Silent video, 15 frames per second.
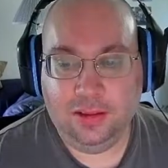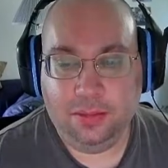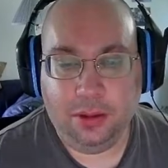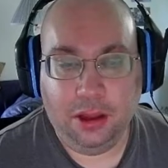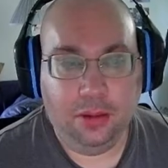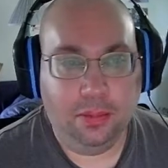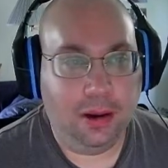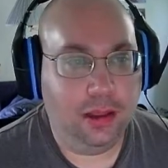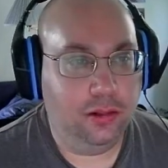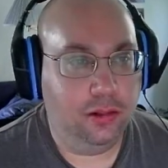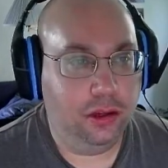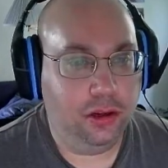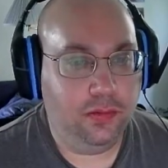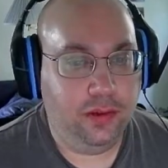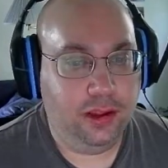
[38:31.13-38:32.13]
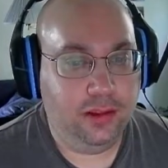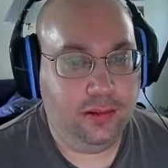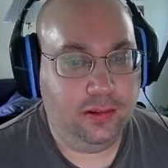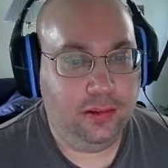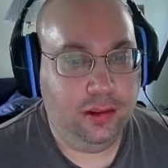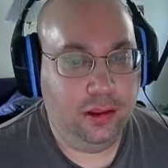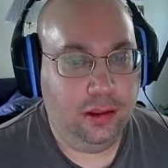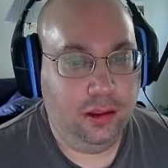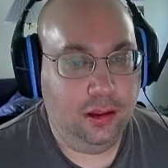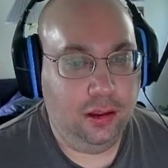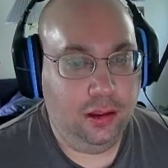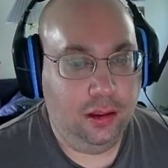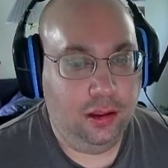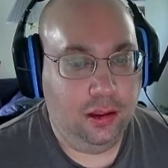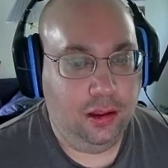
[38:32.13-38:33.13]
month by the look of it.
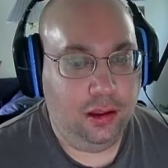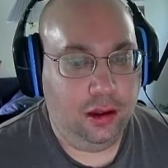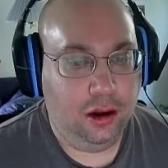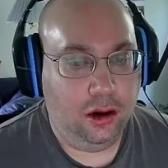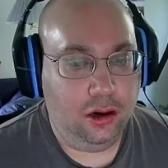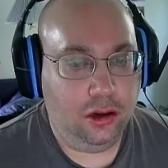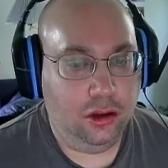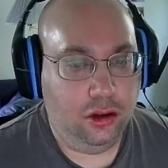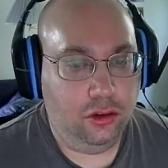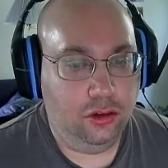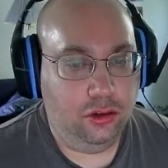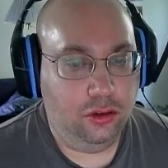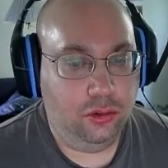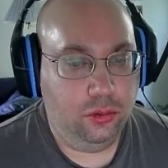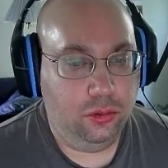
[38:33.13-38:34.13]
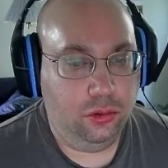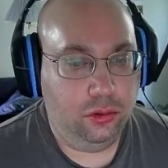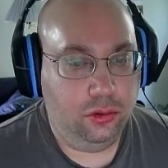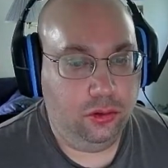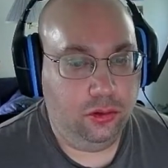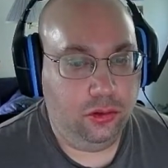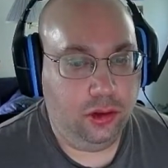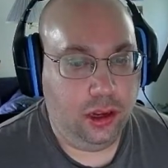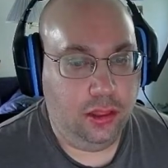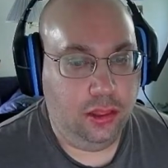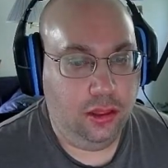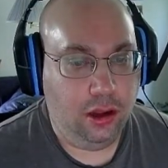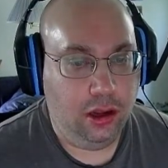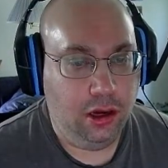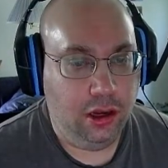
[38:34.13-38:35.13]
Archaeology tools, I thought